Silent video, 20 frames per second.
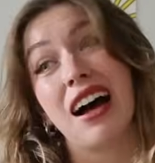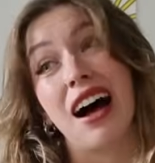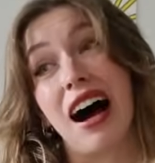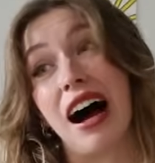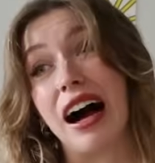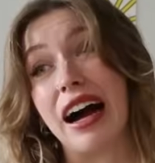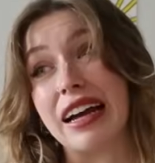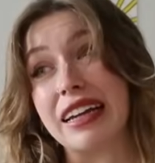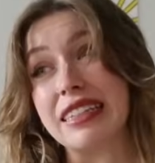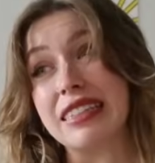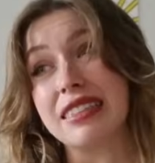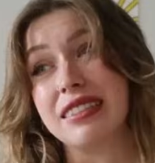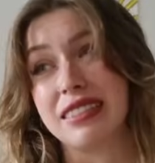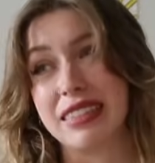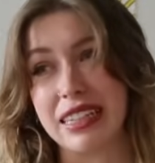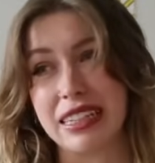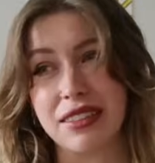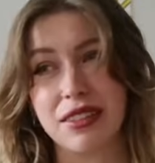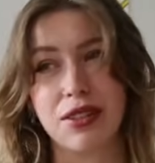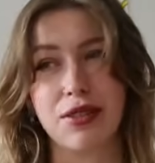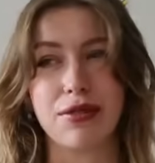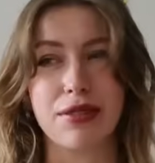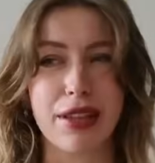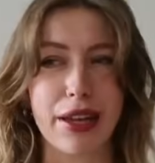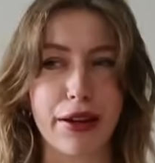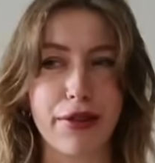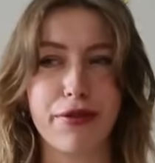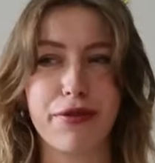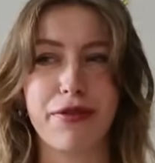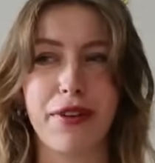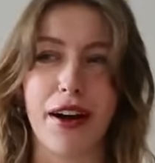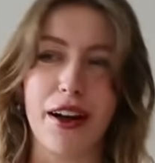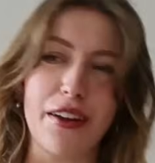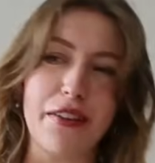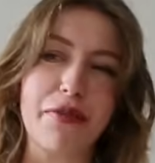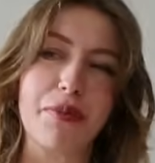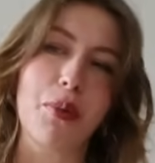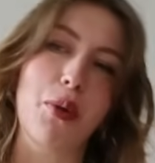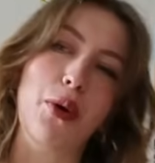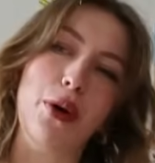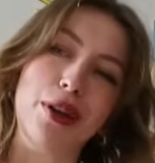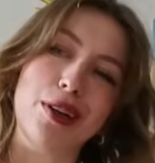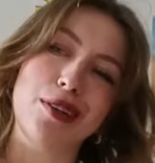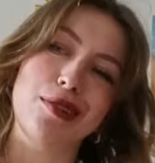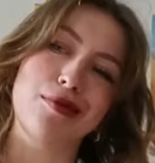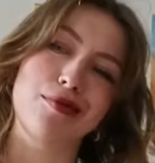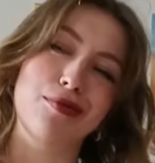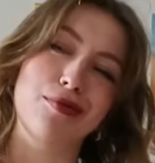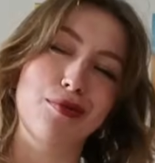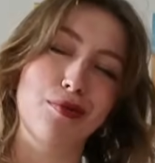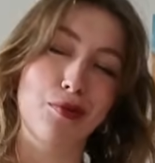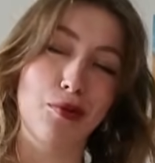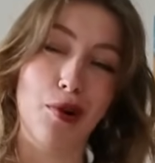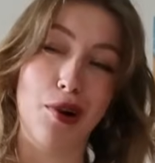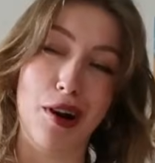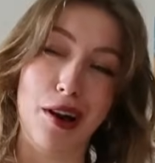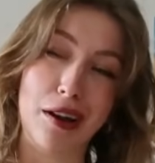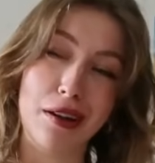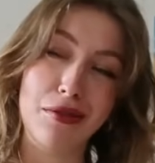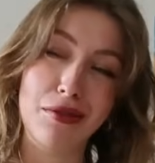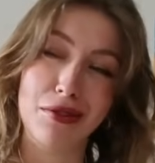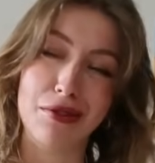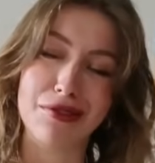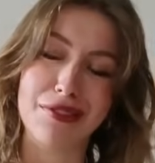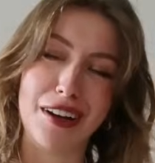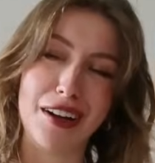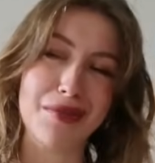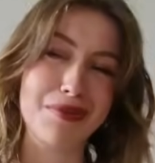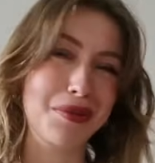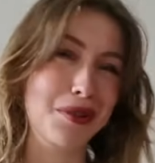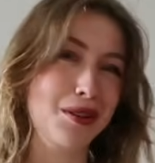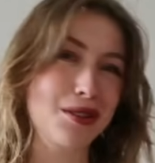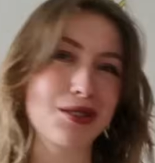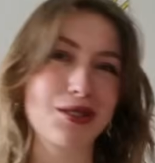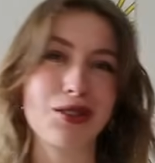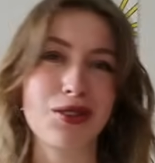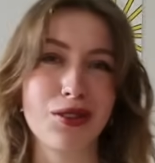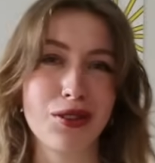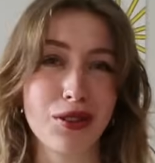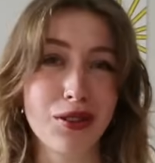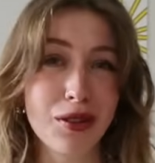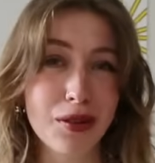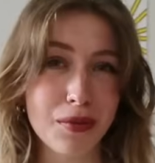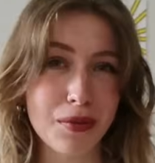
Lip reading: I did use like 5.1 or 5.2